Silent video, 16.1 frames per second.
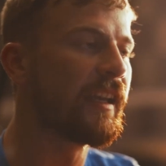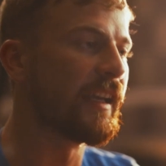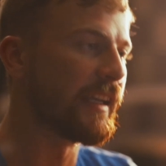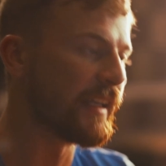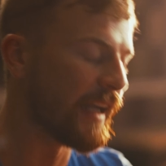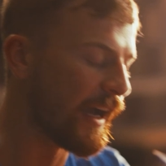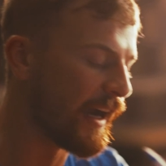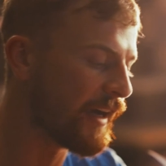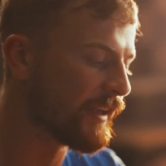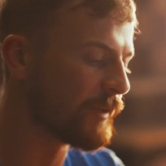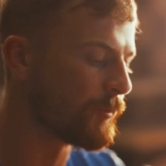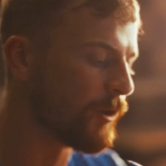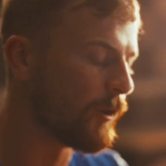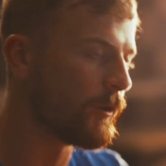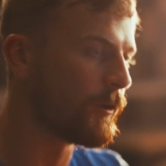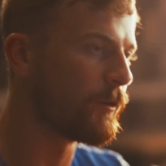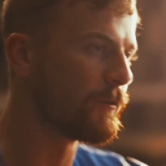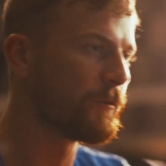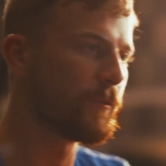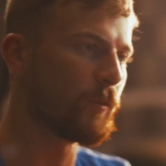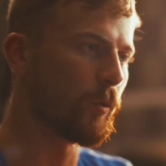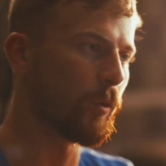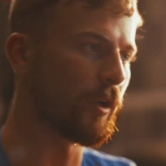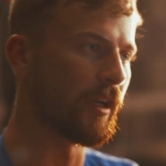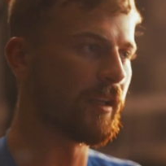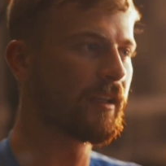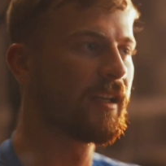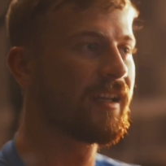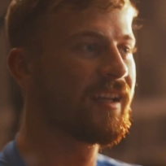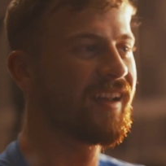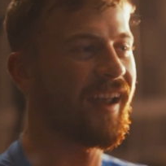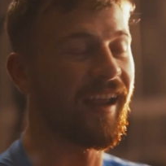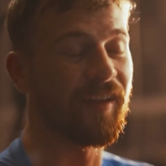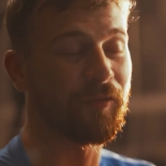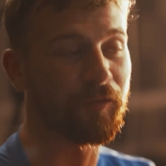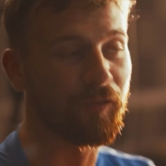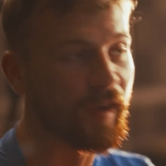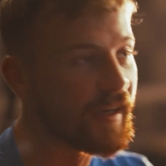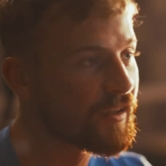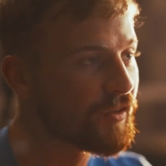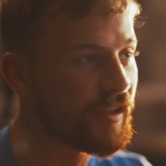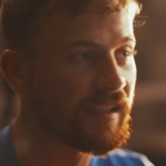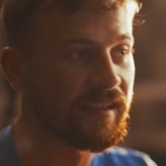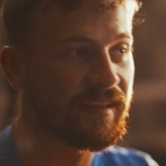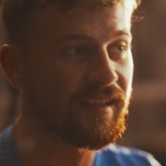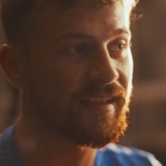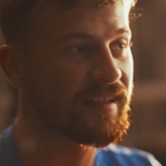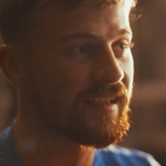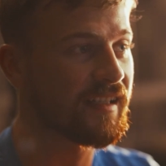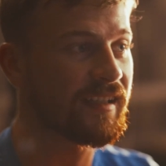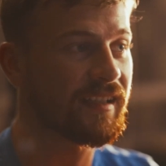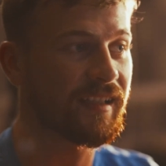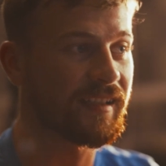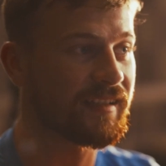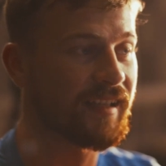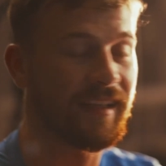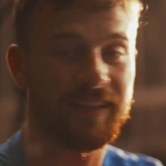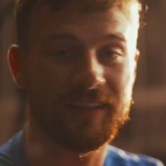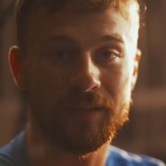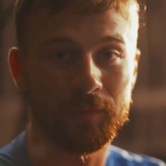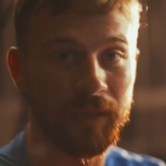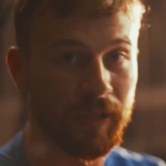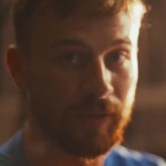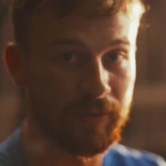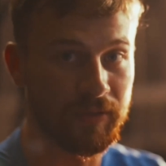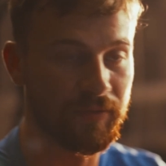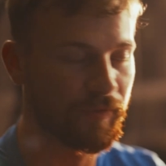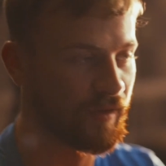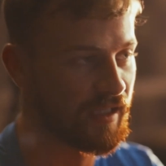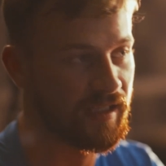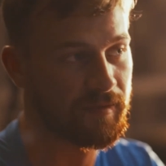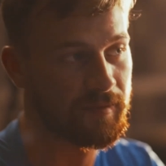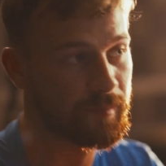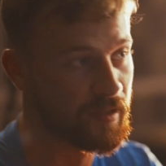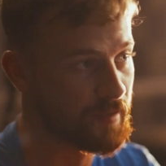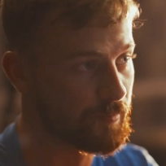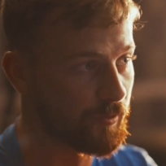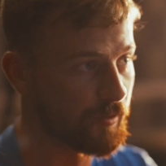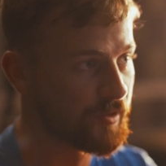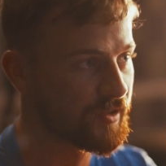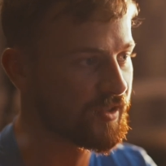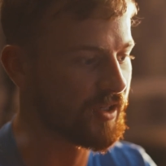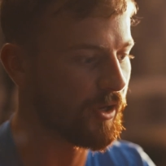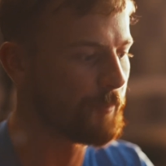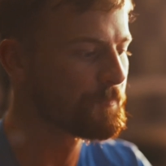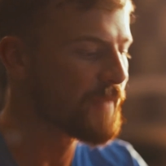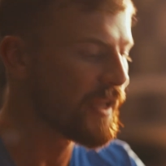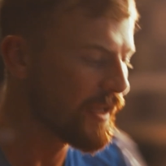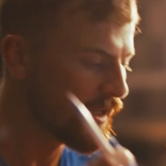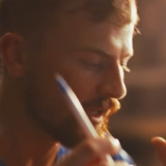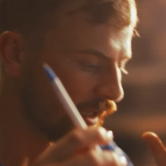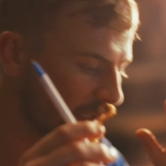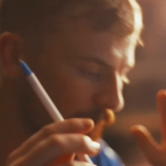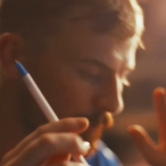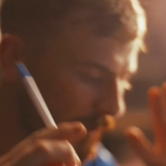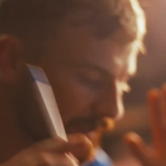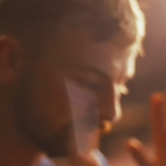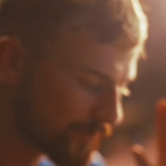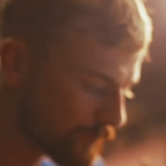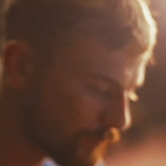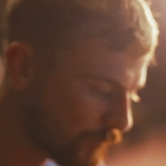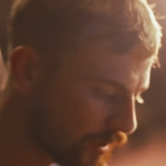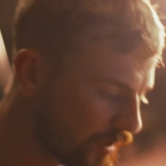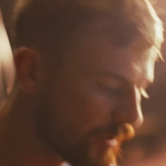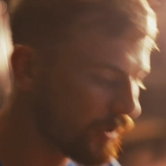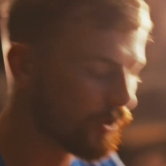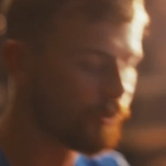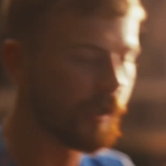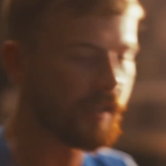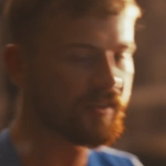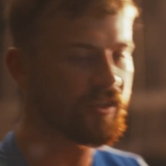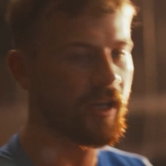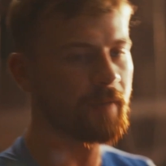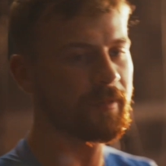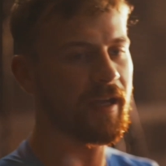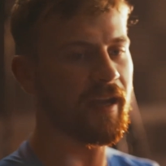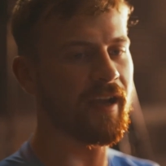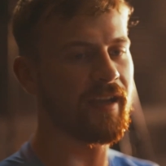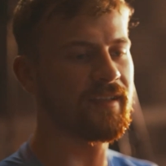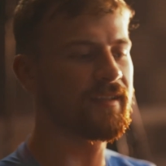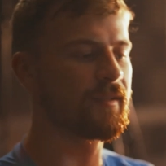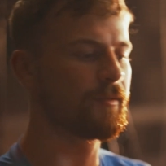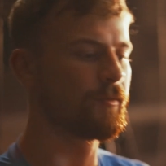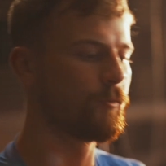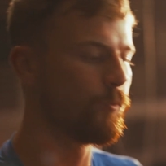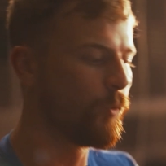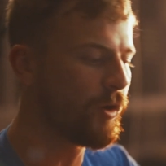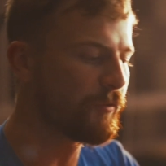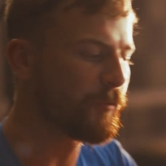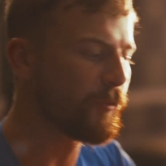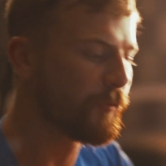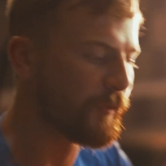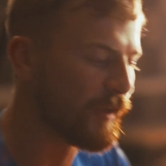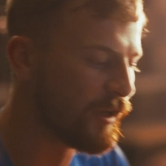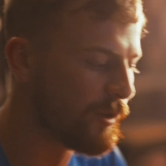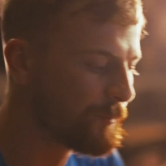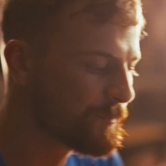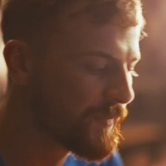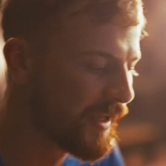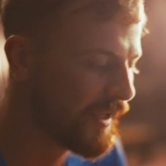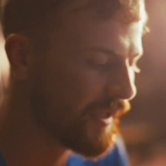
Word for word: and I am all for it. And frankly, Disney can take some notes from these people. So anyways, great job, guys. Wonderful film.